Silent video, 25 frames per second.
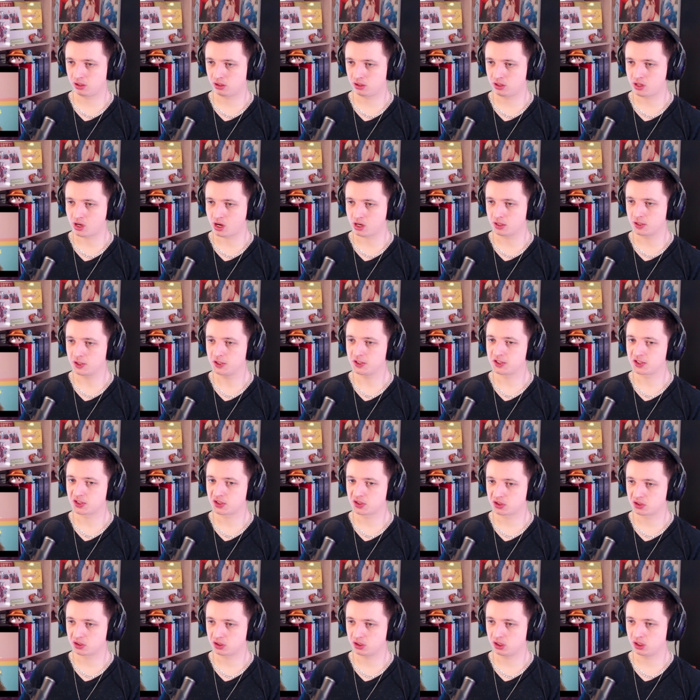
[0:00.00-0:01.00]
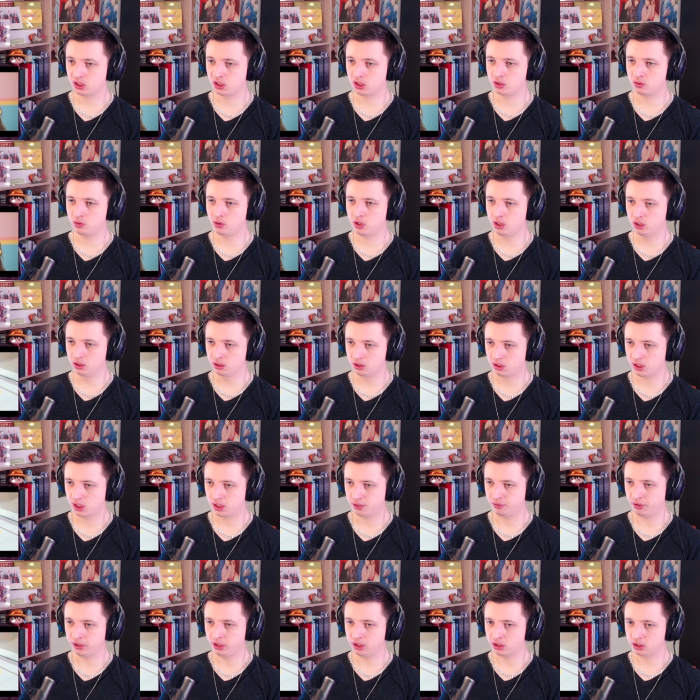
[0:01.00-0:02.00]
youngest in LOONA, I
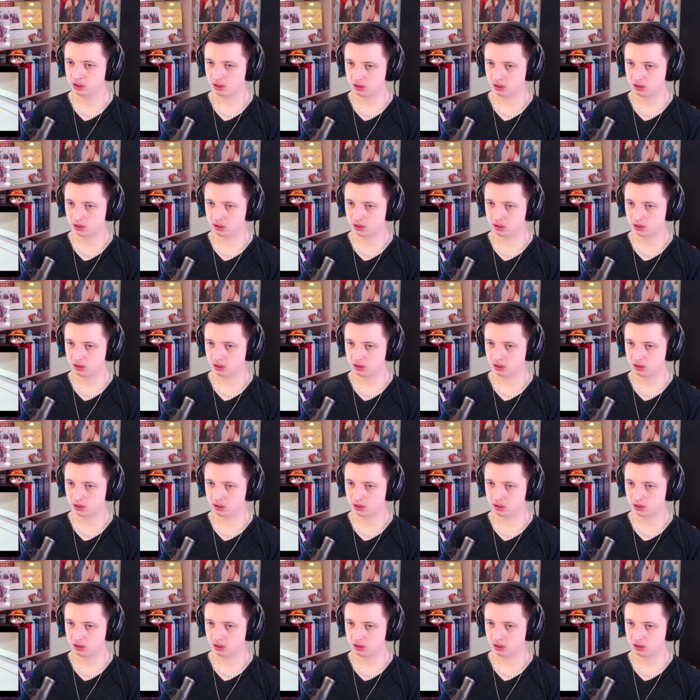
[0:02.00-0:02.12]
think.